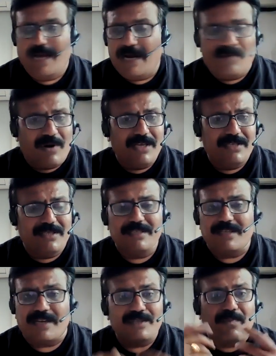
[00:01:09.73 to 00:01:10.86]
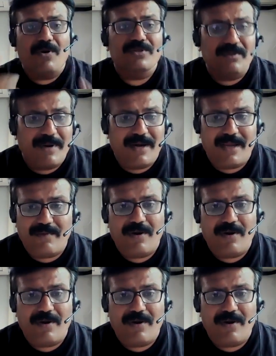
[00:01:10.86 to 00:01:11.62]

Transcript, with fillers: and what is his responsibility,